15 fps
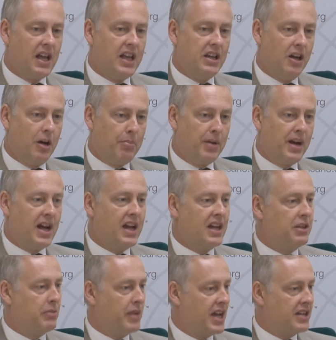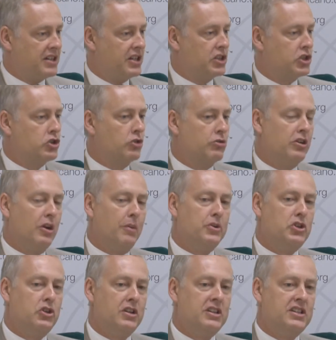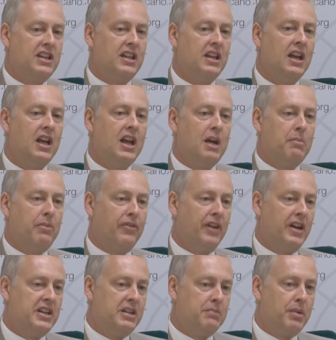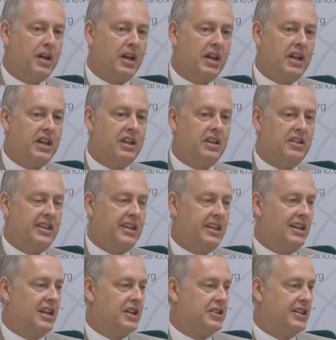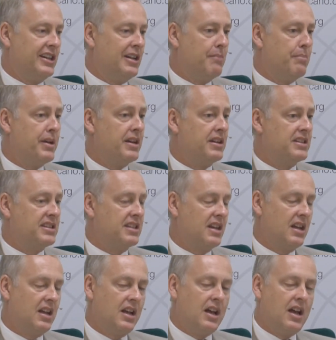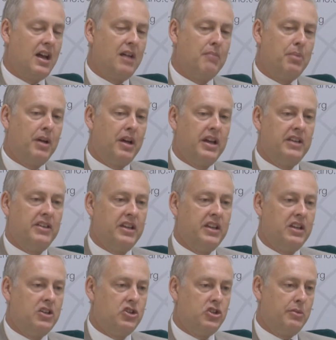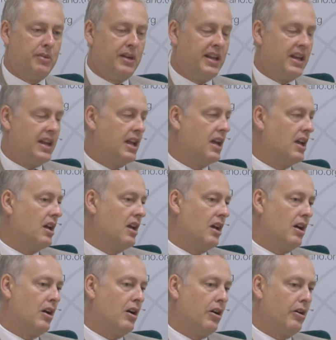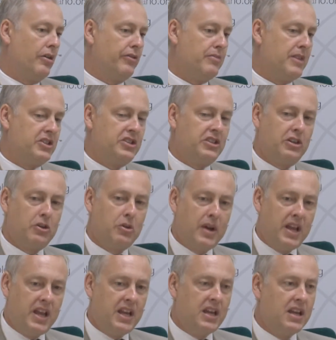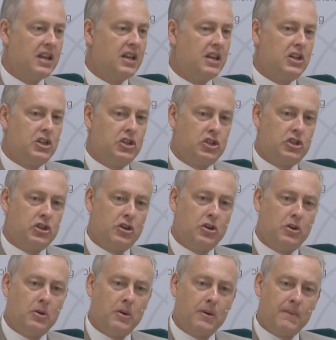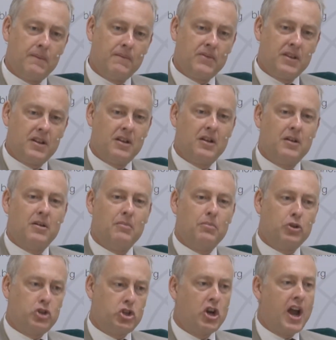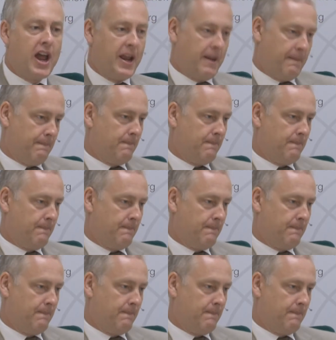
in our brand, that we had an extraordinary opportunity provided by the London Olympics, by the Jubilee of Her Majesty the Queen, to portray